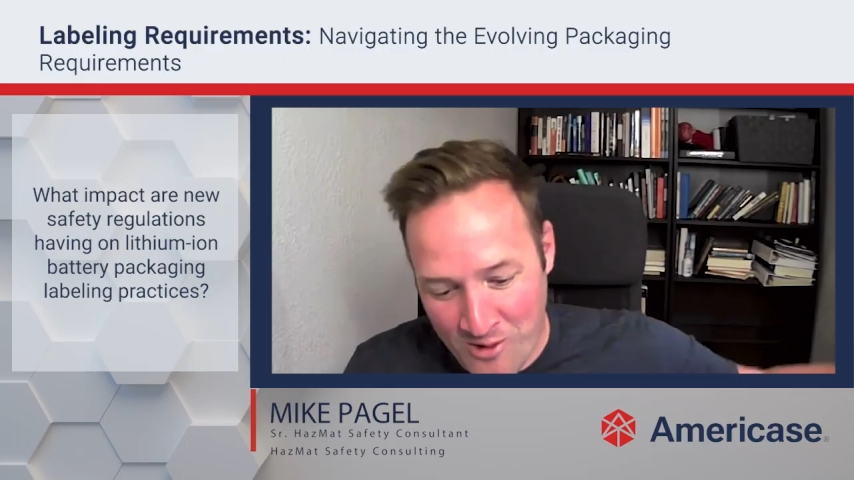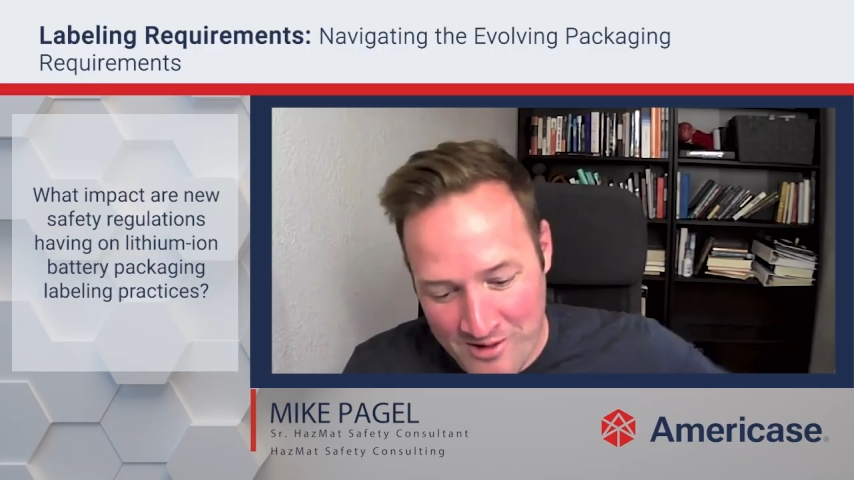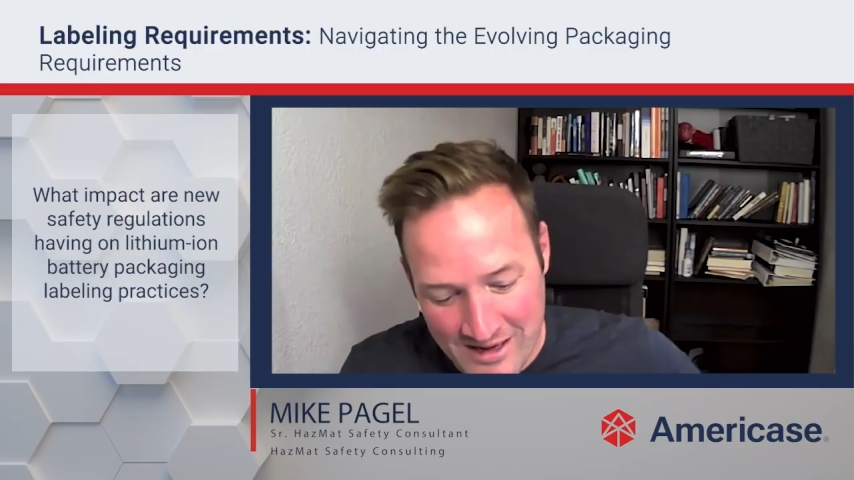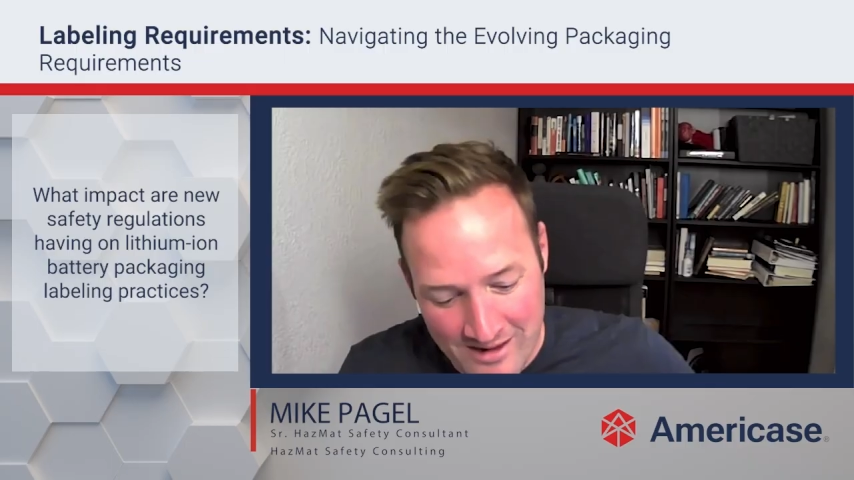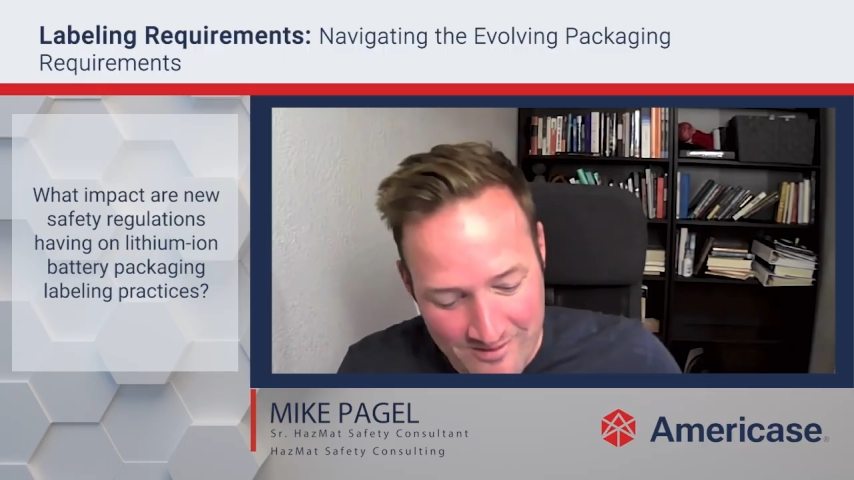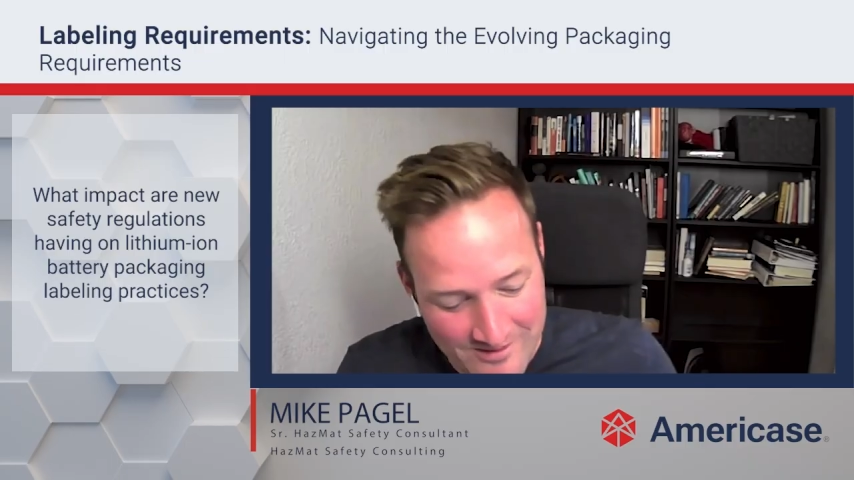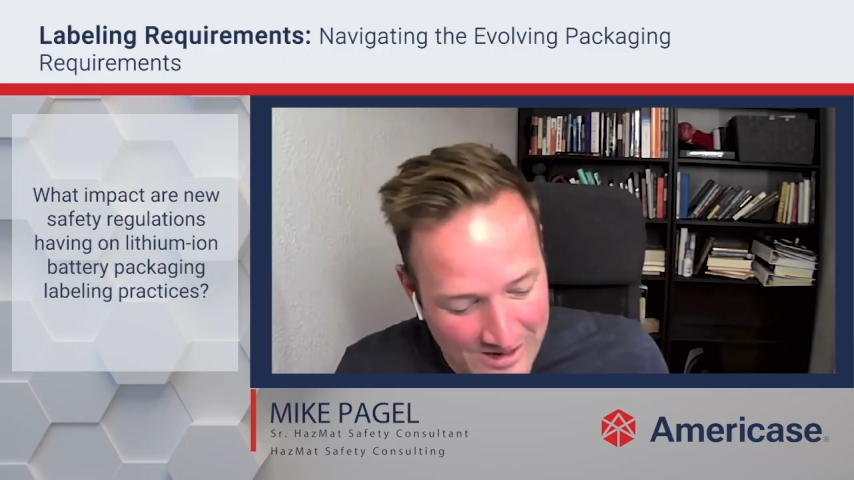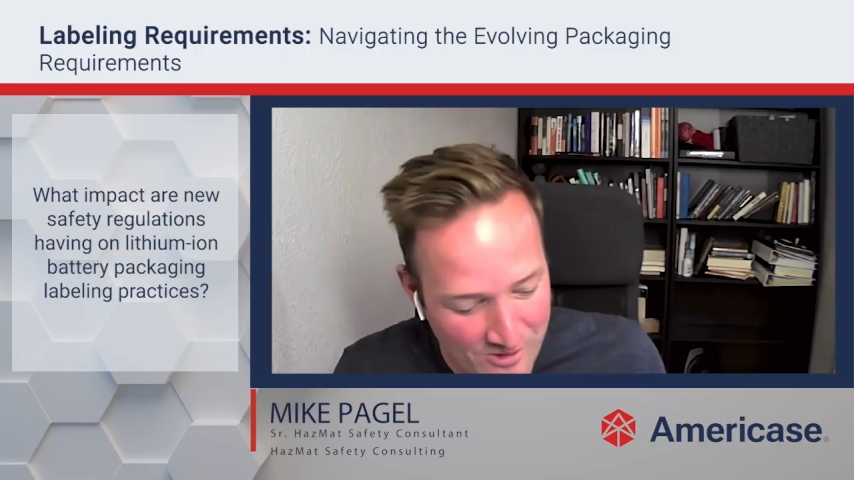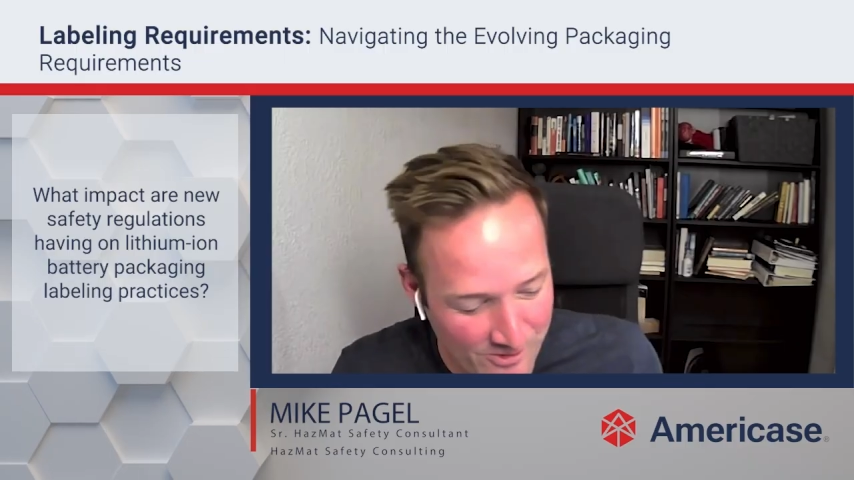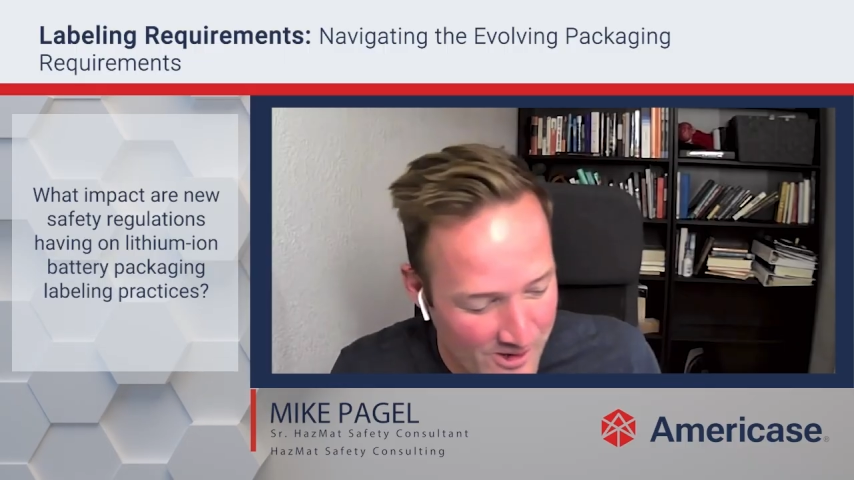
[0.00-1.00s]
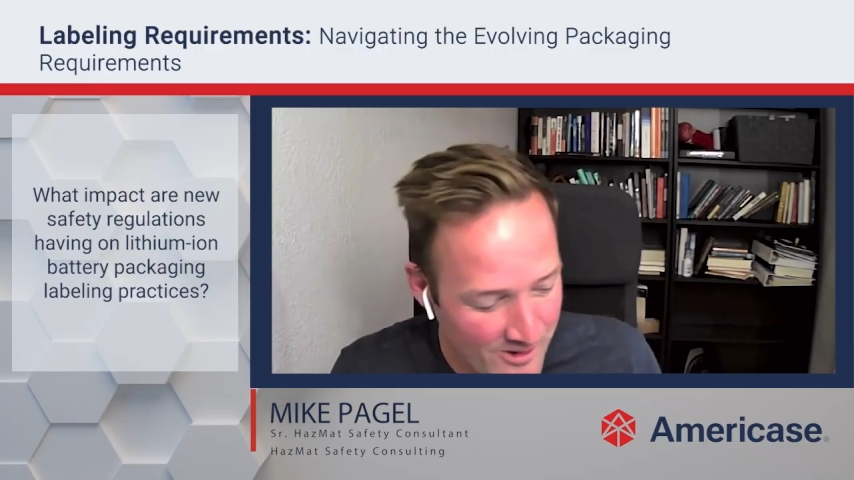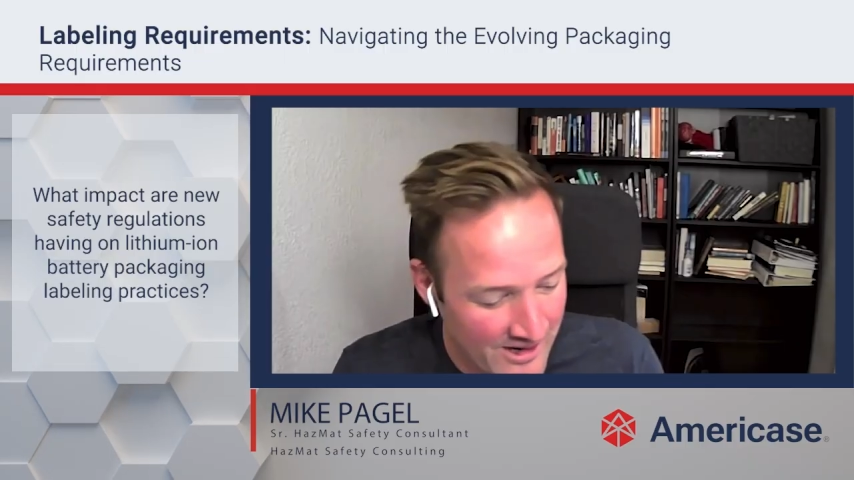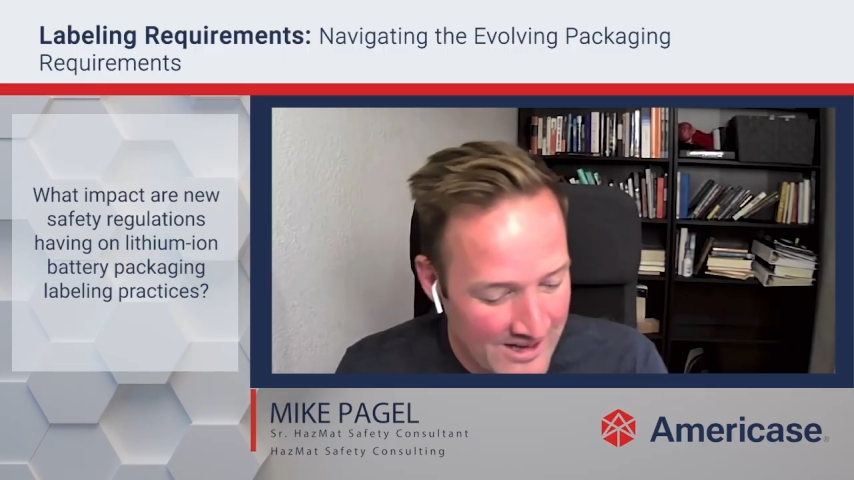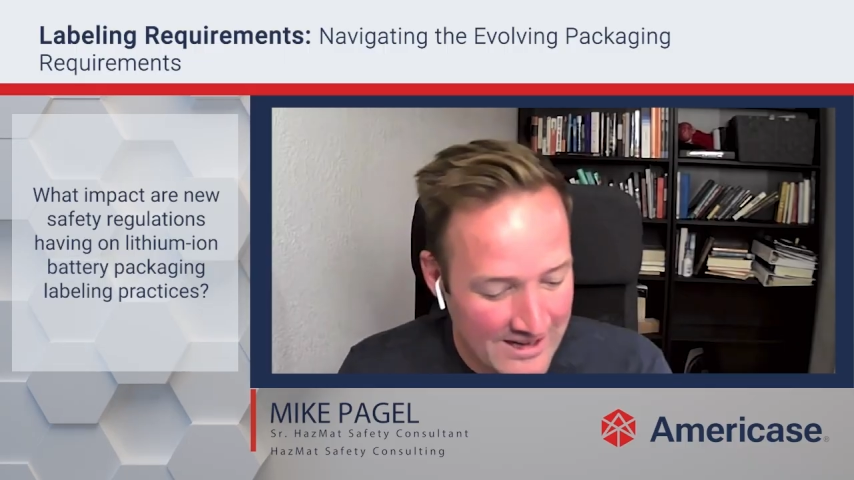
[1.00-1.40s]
worked out down the road.